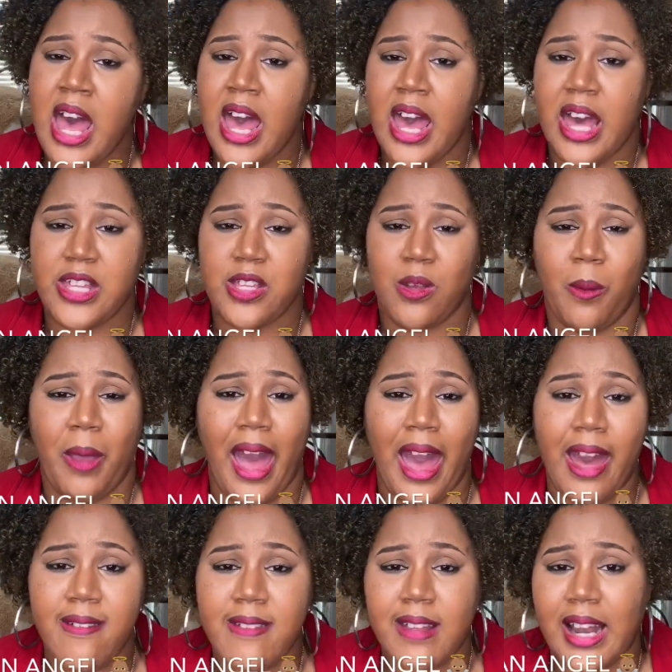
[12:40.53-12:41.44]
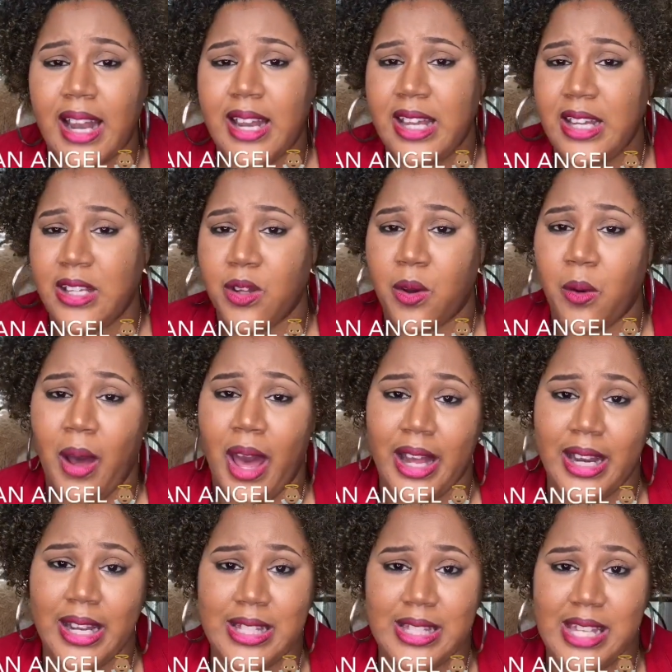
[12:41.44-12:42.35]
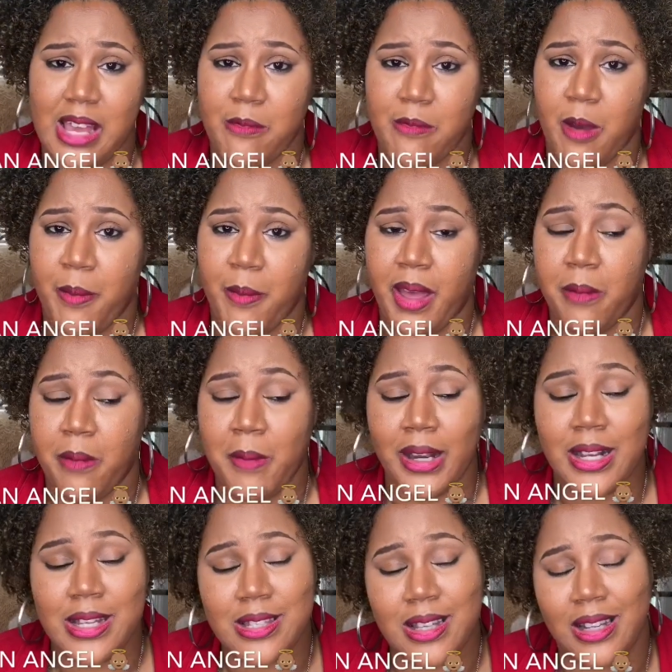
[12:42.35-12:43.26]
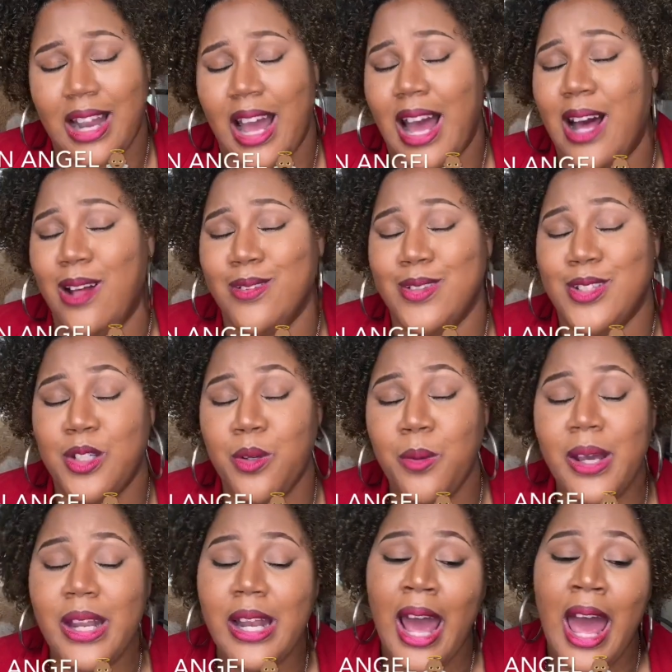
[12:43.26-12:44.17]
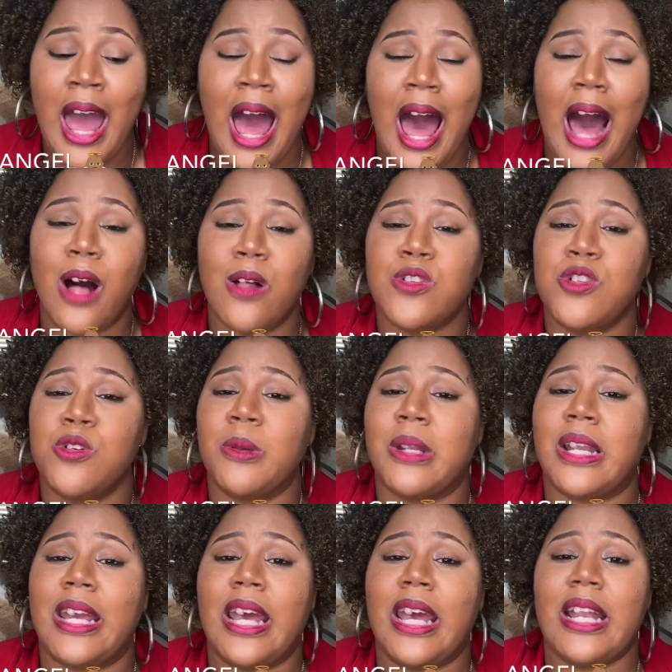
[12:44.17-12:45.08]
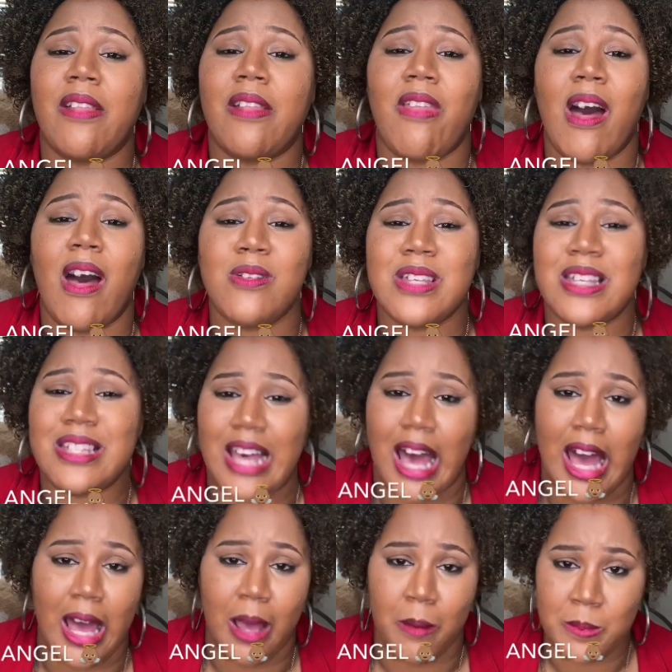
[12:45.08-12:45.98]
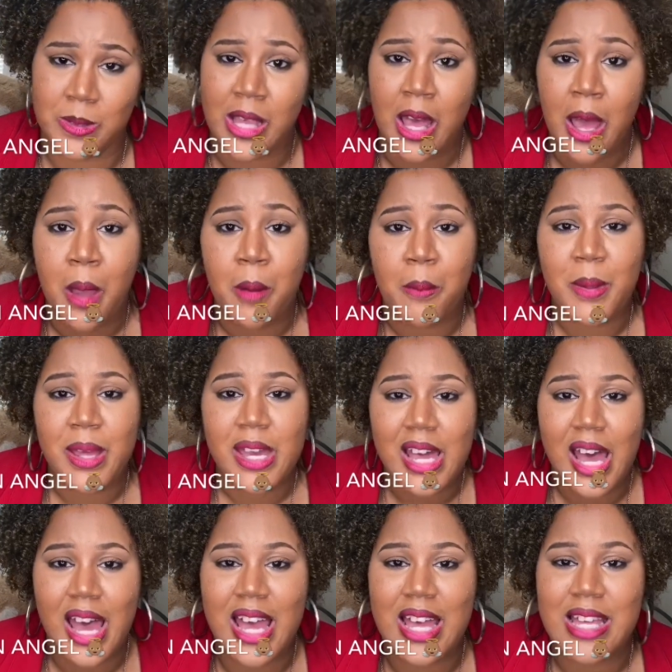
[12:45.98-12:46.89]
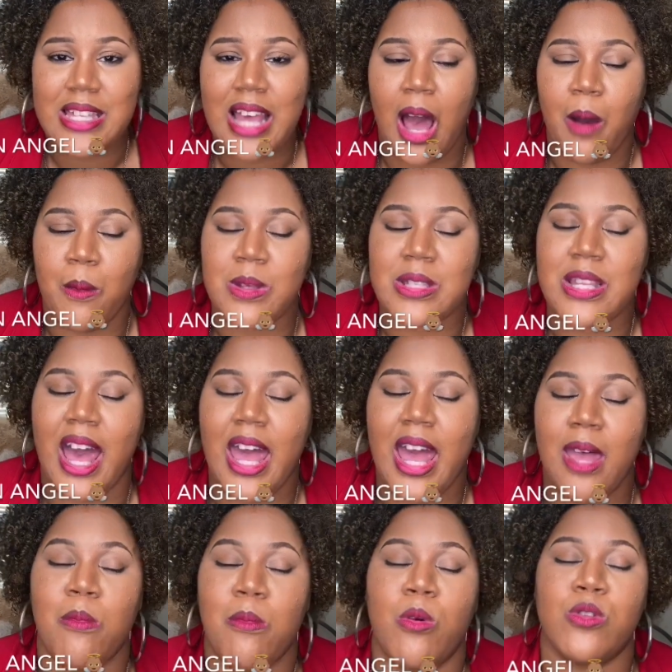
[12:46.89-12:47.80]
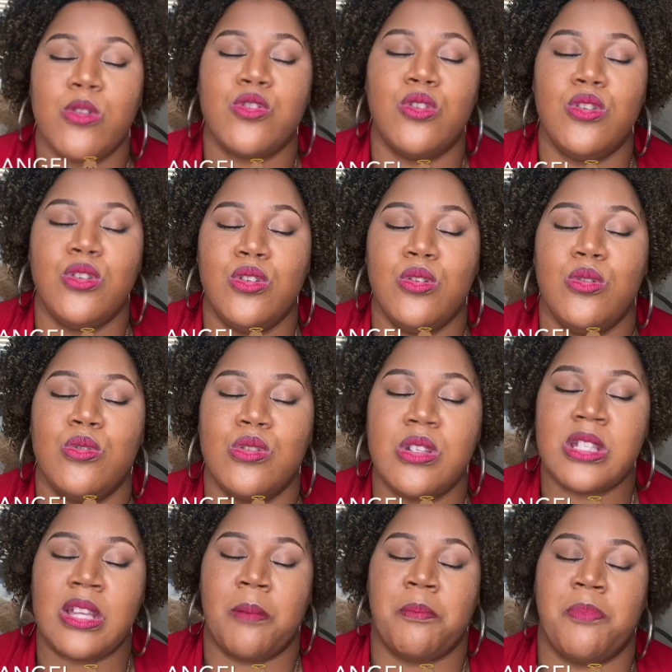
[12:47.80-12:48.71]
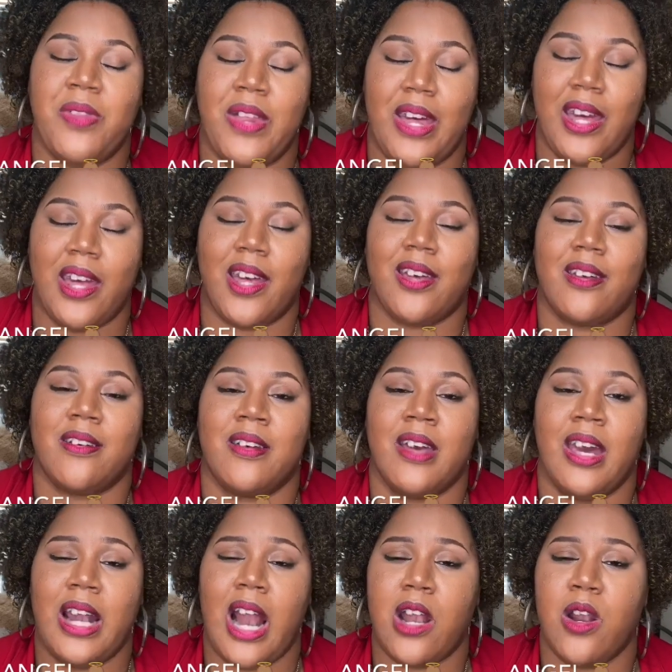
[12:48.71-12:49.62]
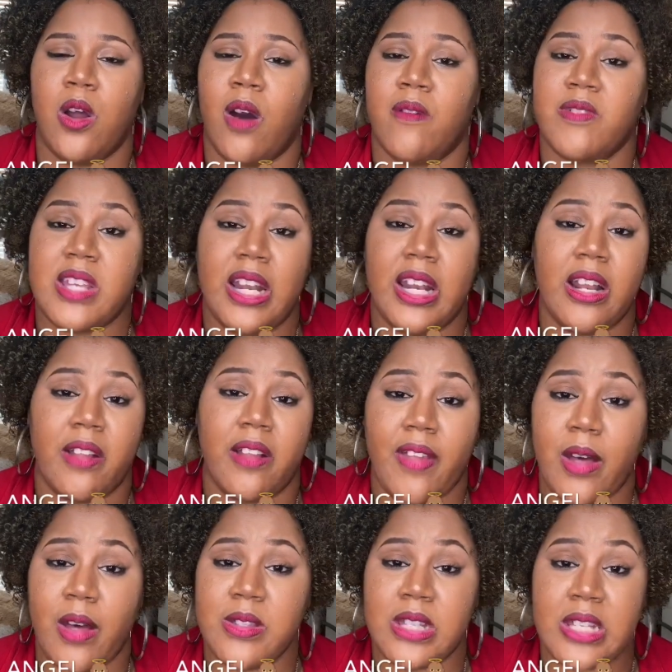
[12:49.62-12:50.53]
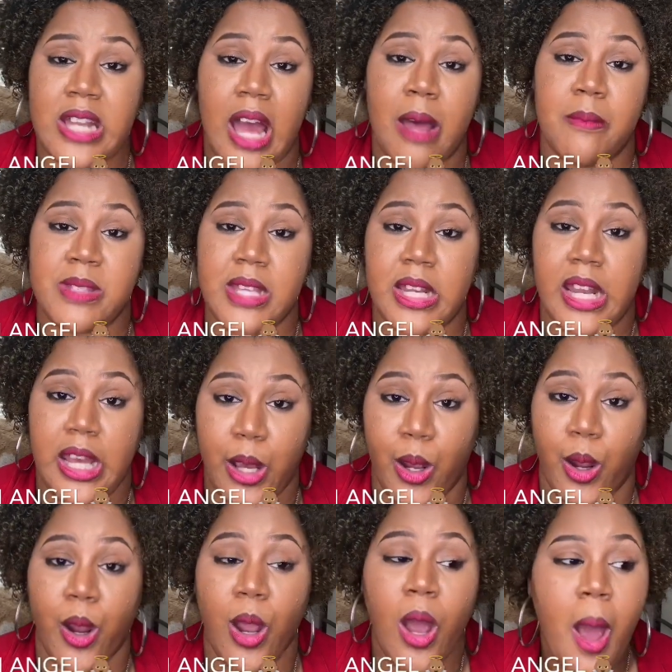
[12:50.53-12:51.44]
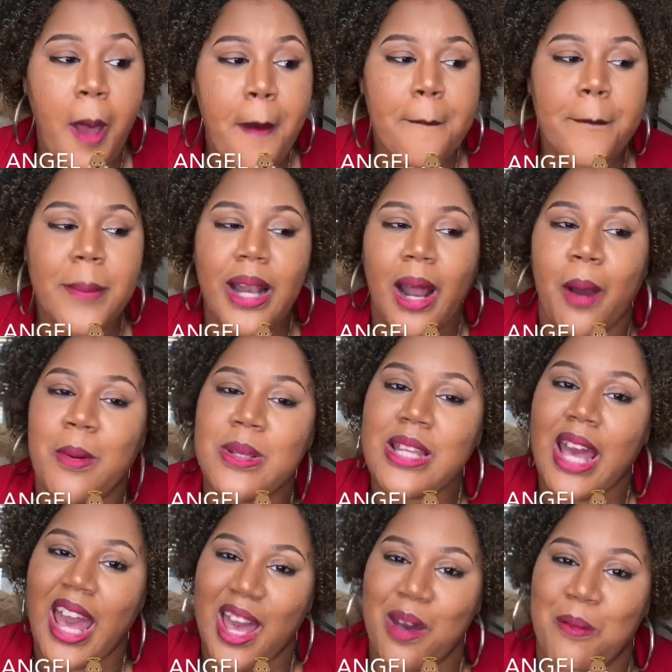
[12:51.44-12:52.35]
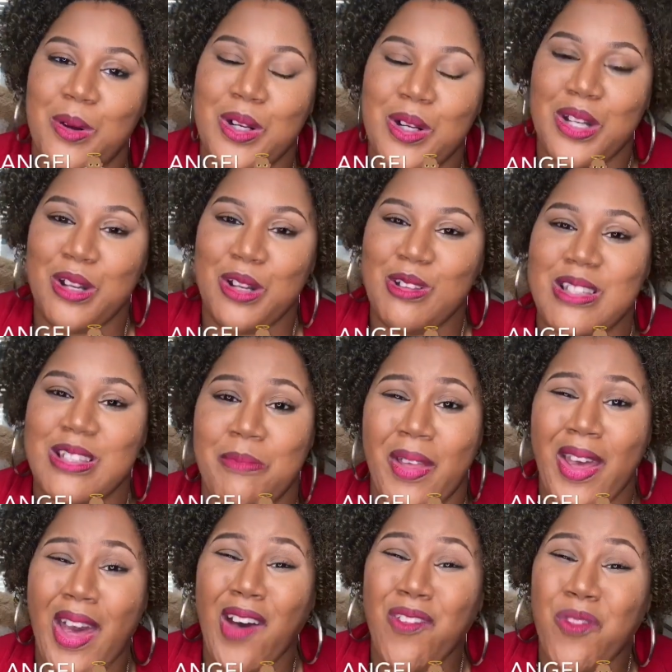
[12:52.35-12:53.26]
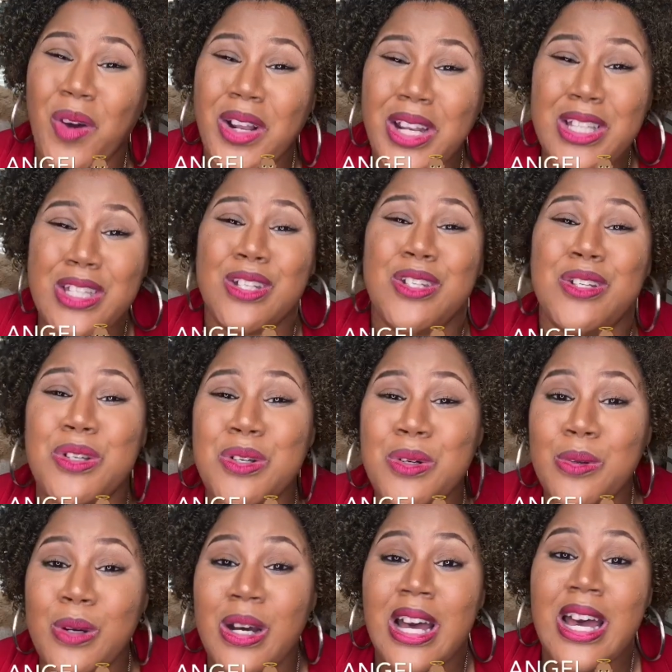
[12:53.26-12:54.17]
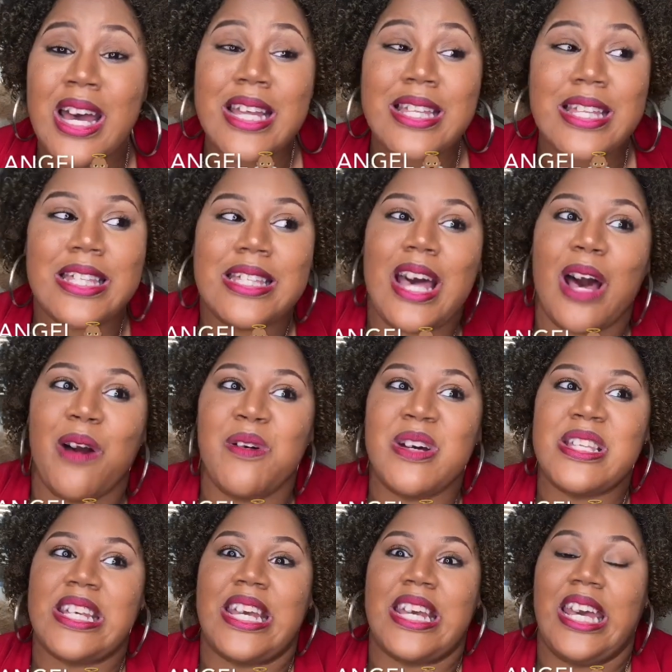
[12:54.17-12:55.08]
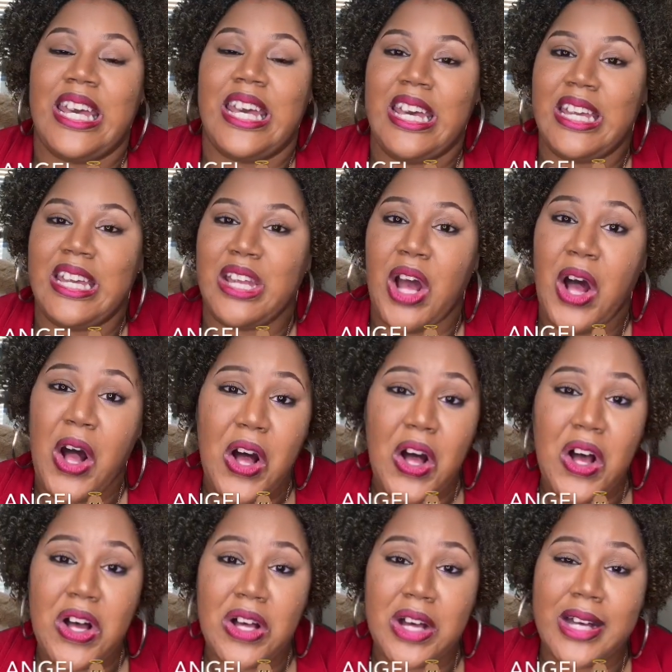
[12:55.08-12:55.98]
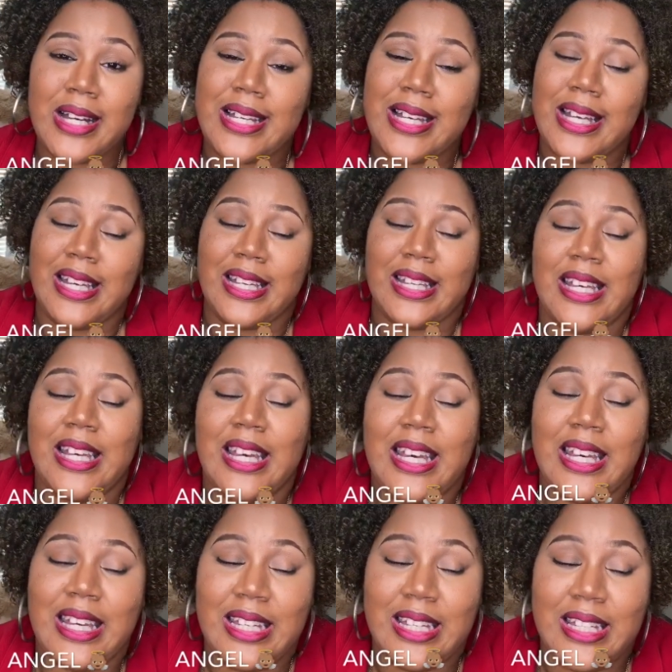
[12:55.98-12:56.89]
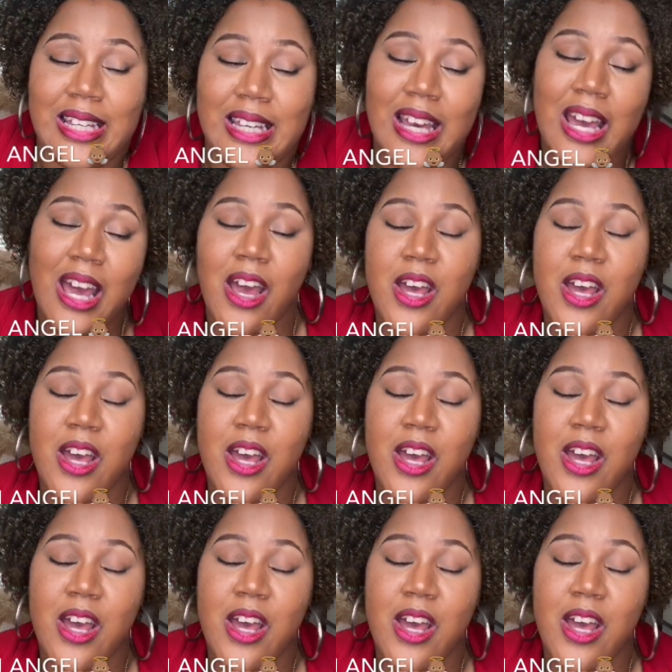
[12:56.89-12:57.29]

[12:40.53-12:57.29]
It's okay that I need to go ahead and take my pain medicine. I'll do it. I'll do it again 1,000 times, because I was able to do something. And I know I've said it 1,000 times in here, but I was able to do something I wanted to do since I was a kid, y'all, a kid.